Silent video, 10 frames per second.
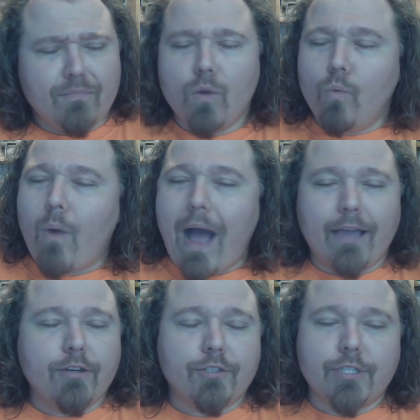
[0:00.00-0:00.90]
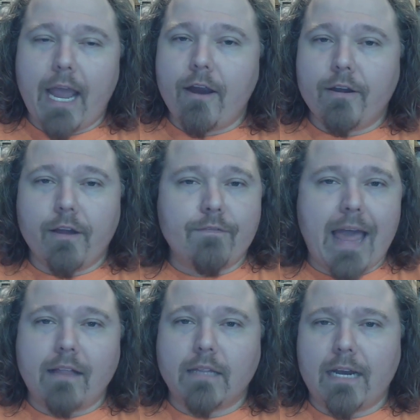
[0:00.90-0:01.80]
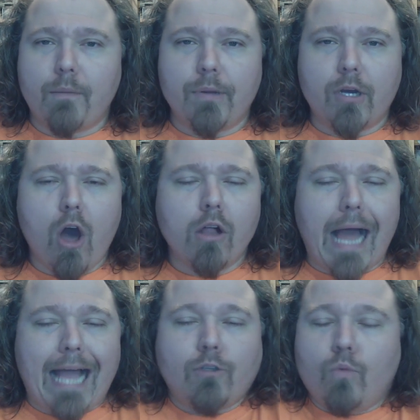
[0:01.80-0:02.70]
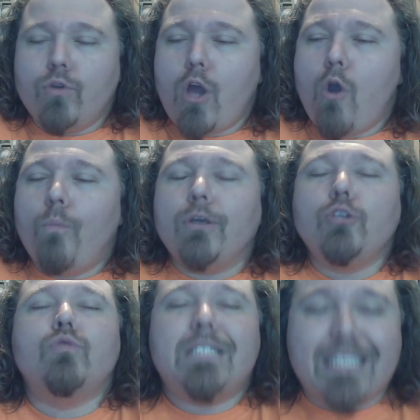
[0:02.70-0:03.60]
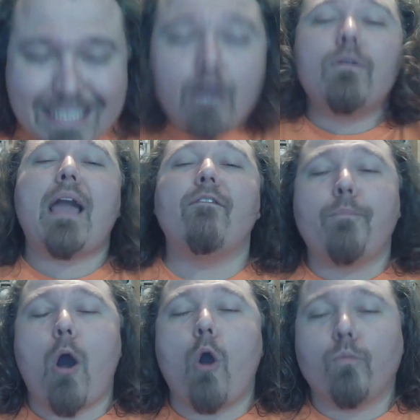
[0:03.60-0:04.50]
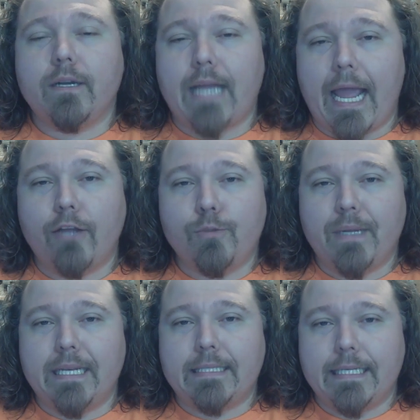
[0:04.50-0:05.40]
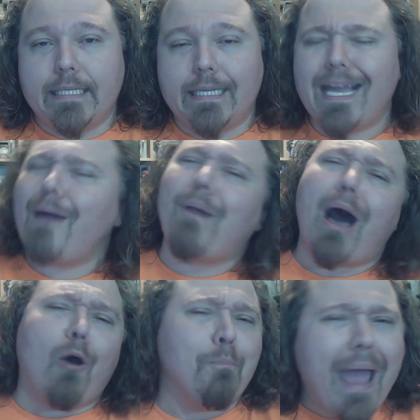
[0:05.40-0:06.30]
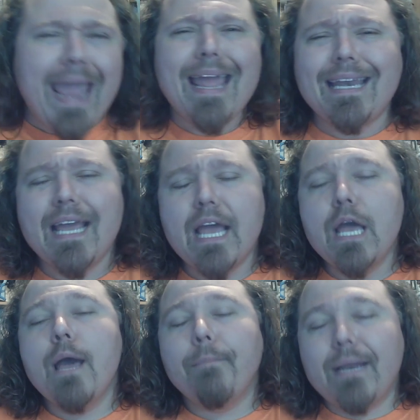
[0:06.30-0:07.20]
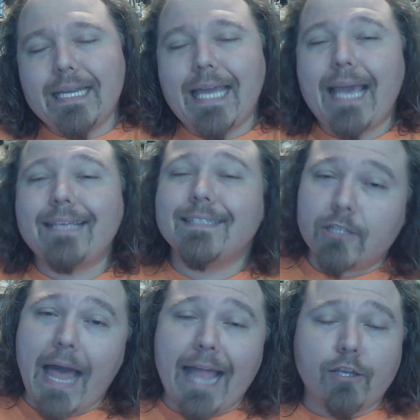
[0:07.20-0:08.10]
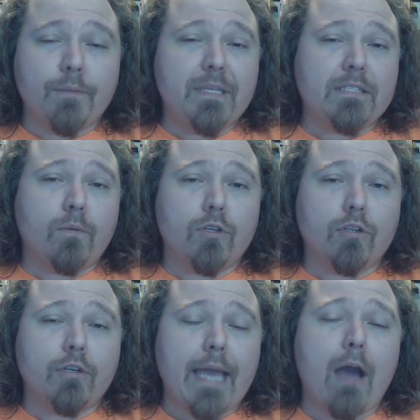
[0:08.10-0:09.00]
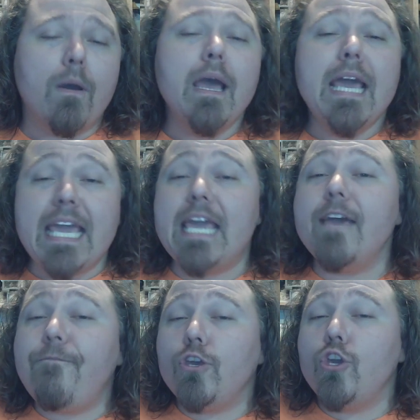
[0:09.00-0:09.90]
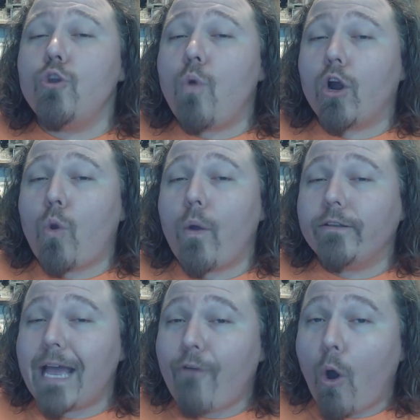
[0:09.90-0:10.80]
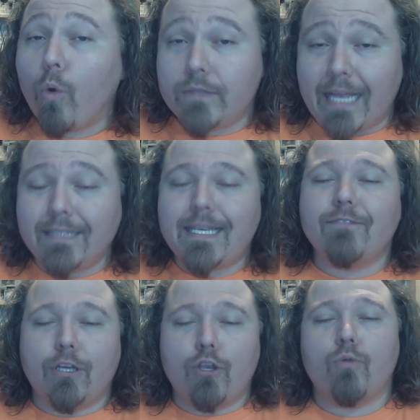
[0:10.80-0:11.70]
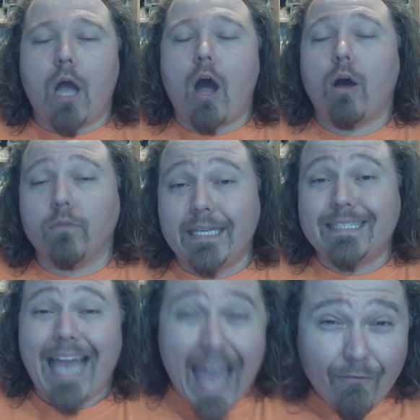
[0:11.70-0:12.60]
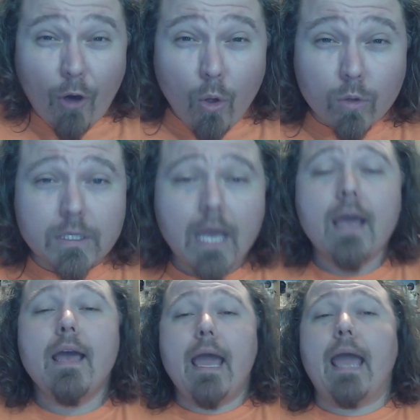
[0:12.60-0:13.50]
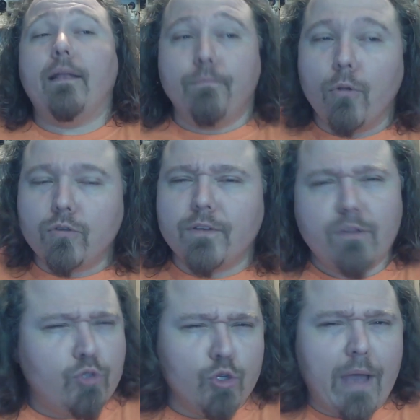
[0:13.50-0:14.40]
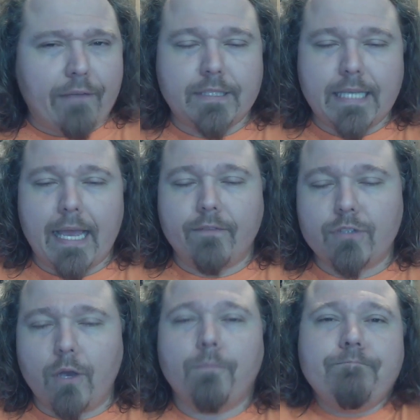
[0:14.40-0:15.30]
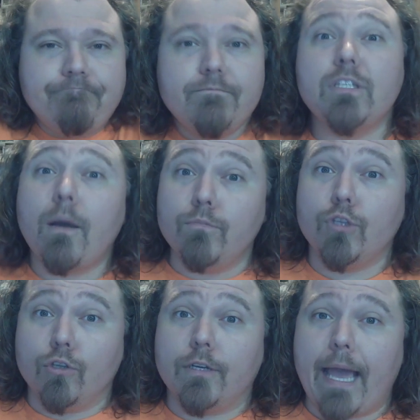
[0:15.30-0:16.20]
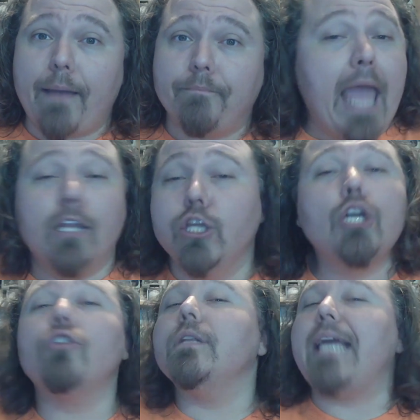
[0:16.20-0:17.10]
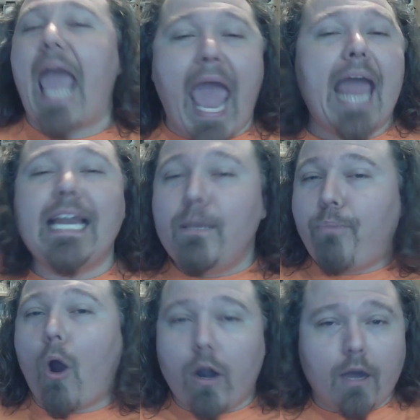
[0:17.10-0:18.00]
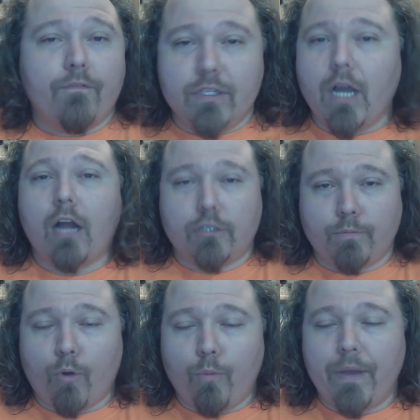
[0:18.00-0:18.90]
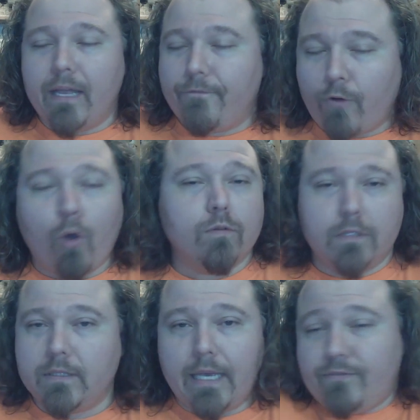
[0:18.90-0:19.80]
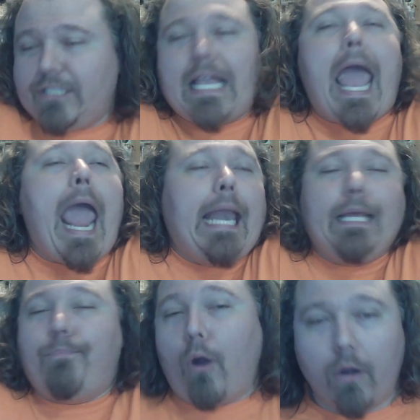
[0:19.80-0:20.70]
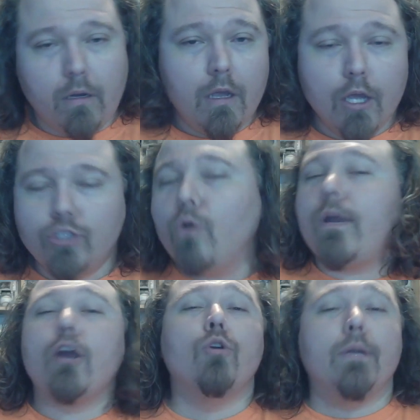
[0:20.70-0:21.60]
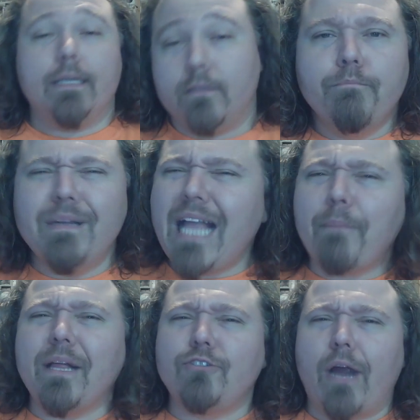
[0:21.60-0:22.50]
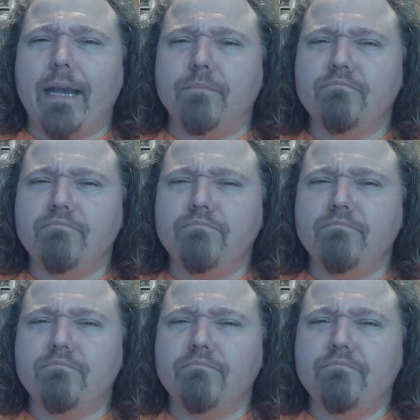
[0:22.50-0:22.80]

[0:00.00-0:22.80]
Why you're scared of that lineup at all, I don't know, but you still gave up a home run to Andrew Benintendi. Come on, man! But in any case, Slayton could be someone to look out if you are going to have holds and saves. I know not all leagues have holds, and most of them do have saves, so something to look at. Literally any part of the Dodgers bullpen for holds and saves, just any part. Don't care who it is. But not Blake Trinan.